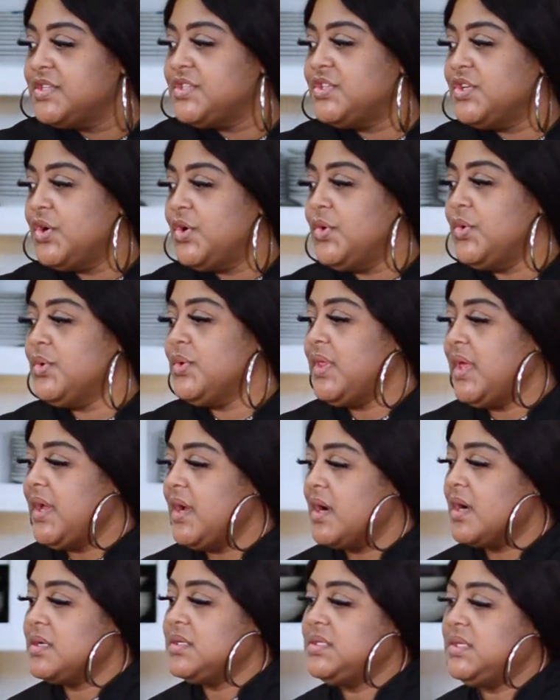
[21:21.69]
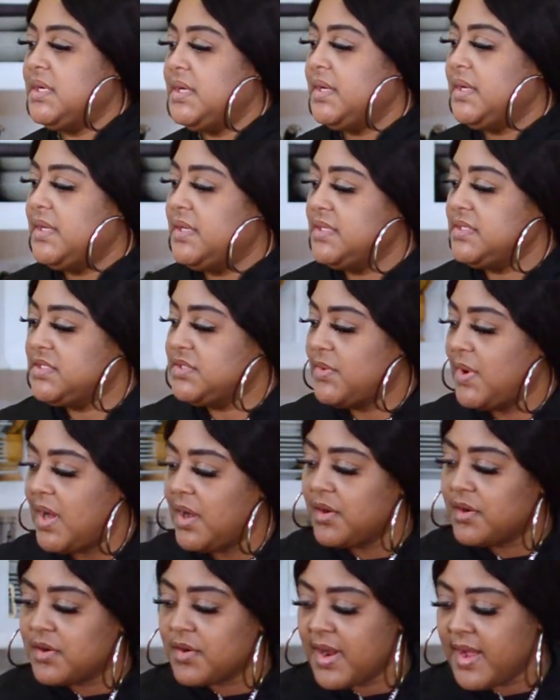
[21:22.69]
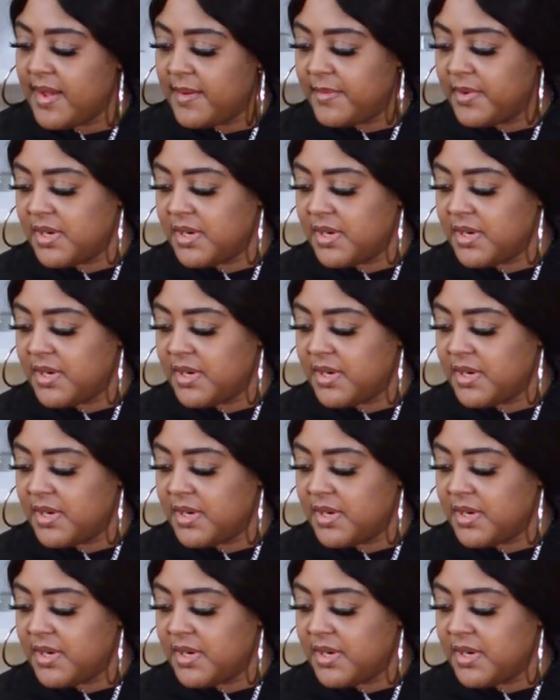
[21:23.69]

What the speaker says: So they are done. So I'll grab